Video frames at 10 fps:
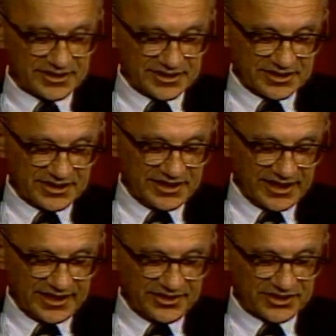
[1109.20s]

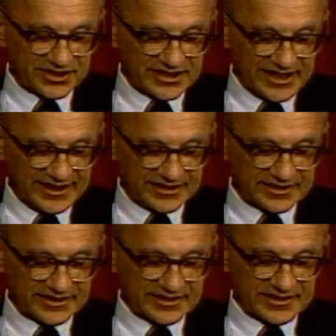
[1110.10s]
Today, the state,
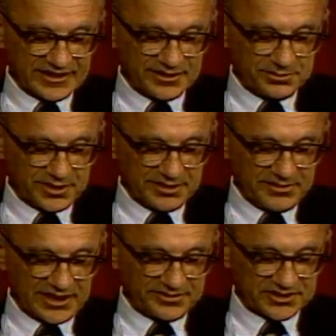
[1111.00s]
in one
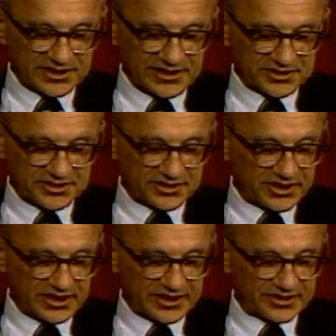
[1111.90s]
manifestation or
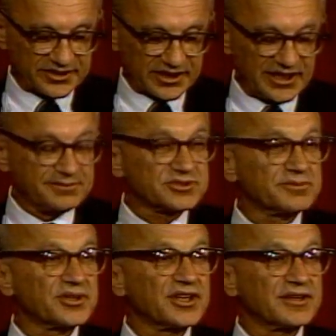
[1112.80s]
the other, claims to
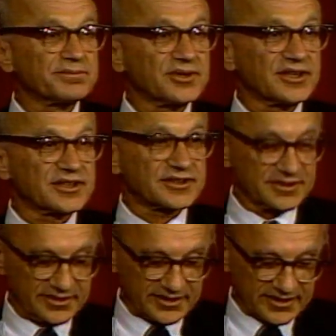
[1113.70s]
be the employer,
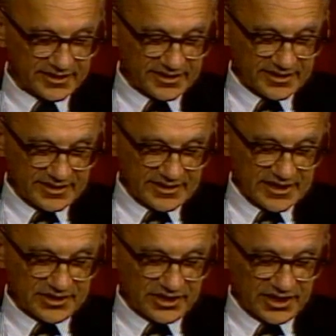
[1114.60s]

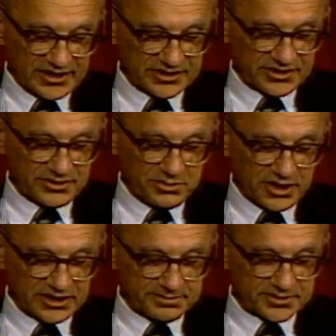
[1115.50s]
and thus the
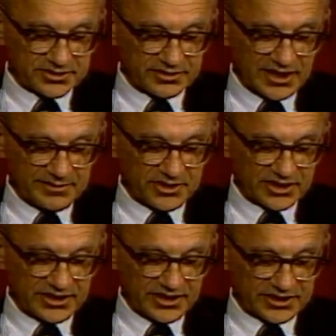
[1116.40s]
one to prescribe the
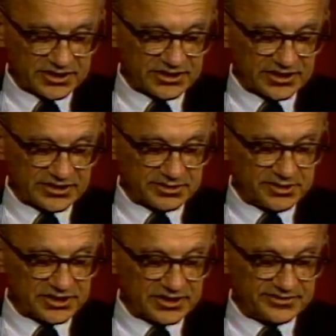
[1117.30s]
conditions under
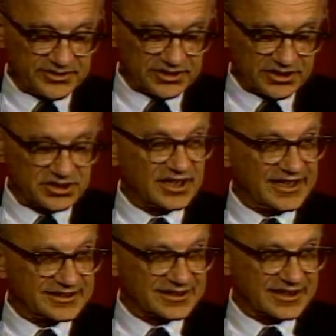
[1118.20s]
which the physician
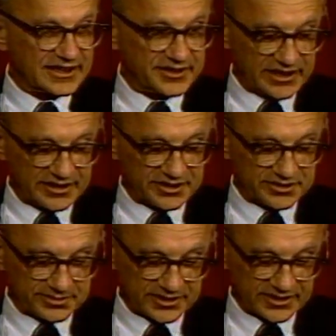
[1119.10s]
has to carry out his
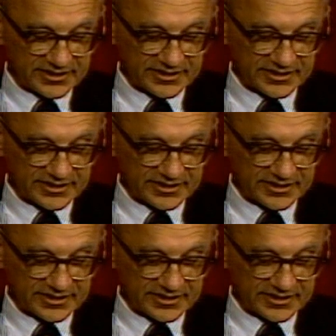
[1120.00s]
work.